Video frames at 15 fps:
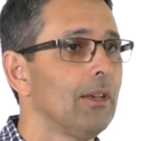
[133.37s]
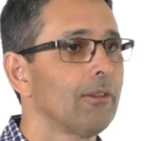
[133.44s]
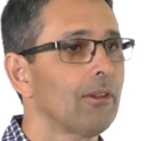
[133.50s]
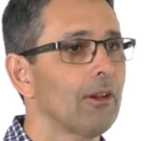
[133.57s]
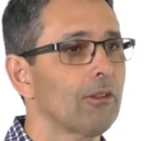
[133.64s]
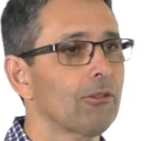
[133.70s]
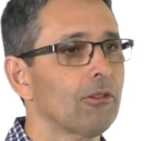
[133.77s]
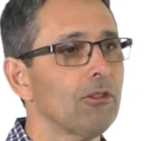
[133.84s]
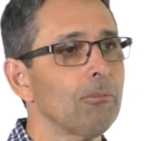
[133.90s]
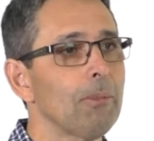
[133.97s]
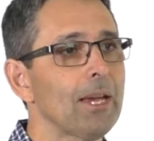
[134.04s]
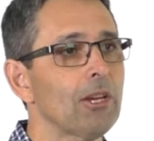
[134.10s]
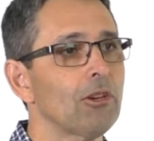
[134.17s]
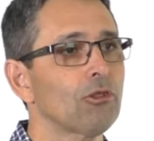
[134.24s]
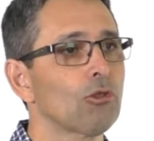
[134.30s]
So it's just
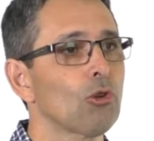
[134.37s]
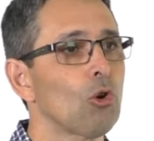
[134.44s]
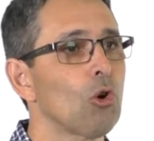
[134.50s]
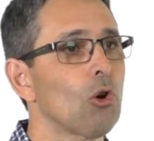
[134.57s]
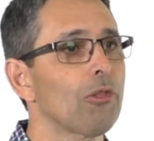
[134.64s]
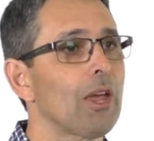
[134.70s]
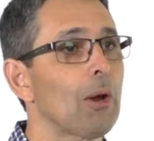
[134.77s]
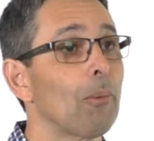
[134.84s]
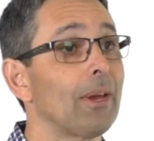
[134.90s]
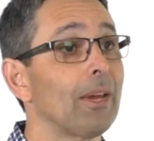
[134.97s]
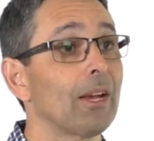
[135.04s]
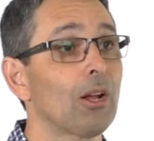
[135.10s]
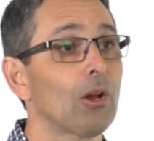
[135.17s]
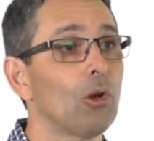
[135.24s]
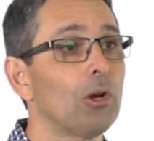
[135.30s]
making sure that we
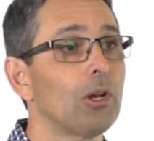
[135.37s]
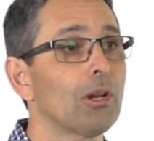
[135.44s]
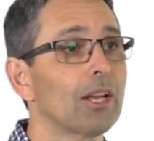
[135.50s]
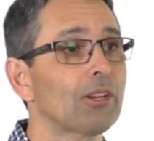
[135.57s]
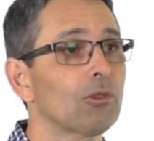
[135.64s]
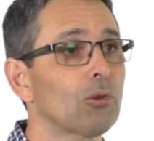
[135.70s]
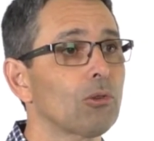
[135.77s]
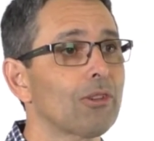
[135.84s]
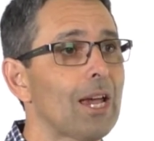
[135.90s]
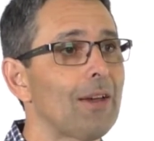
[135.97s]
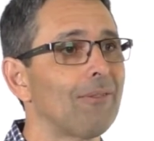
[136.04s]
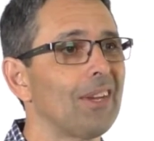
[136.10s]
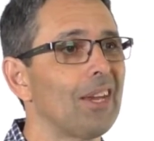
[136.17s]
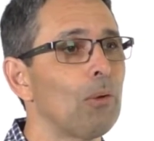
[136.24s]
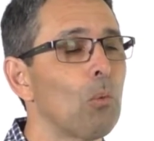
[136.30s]
include electrical
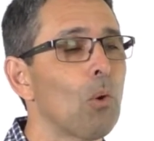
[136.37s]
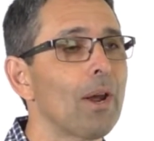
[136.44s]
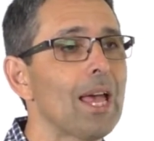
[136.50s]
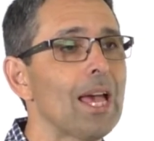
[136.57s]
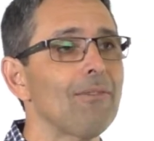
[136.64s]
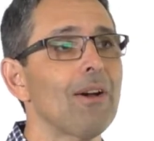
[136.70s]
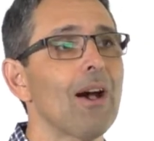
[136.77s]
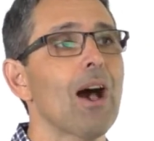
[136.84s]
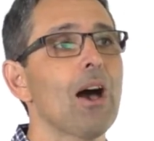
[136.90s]
safety in whatever